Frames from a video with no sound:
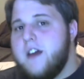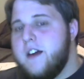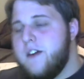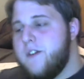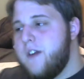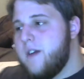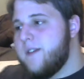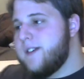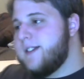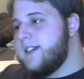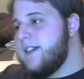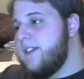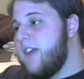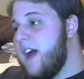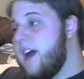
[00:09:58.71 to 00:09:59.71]
If you haven't
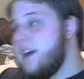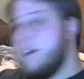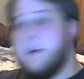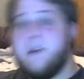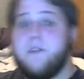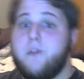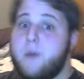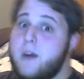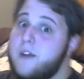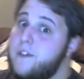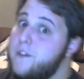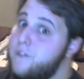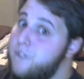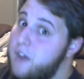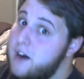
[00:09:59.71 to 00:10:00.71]
seen that, you haven't read
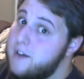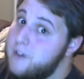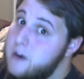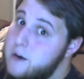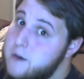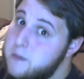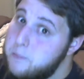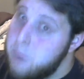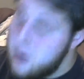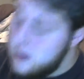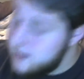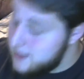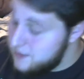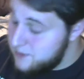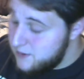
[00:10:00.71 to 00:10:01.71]
the 500
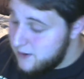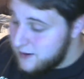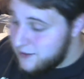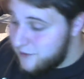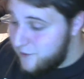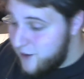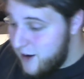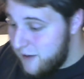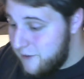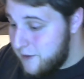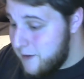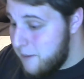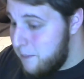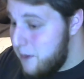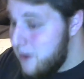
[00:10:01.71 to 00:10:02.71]
books. If you read the
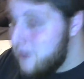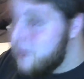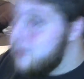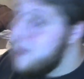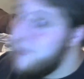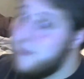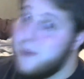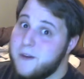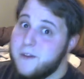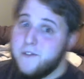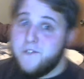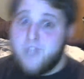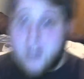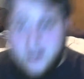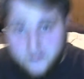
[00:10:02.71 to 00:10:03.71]
500 books, you haven't the
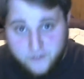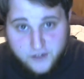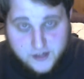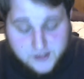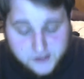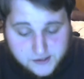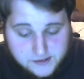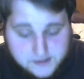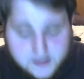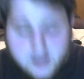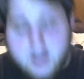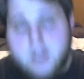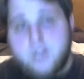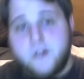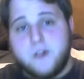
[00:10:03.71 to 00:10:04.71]
fan fictions.
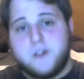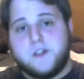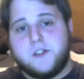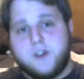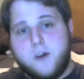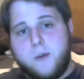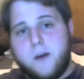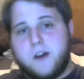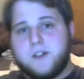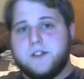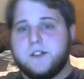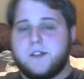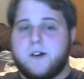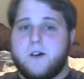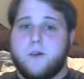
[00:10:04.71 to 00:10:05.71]
There's so much to
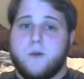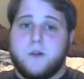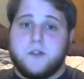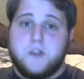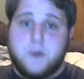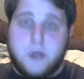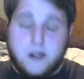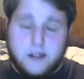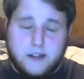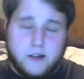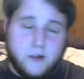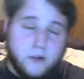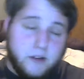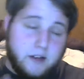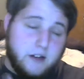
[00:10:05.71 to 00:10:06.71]
Star Wars, you can
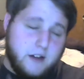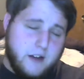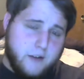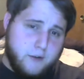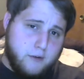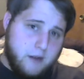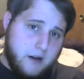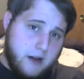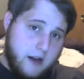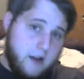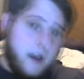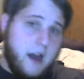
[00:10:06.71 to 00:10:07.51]
literally never run out.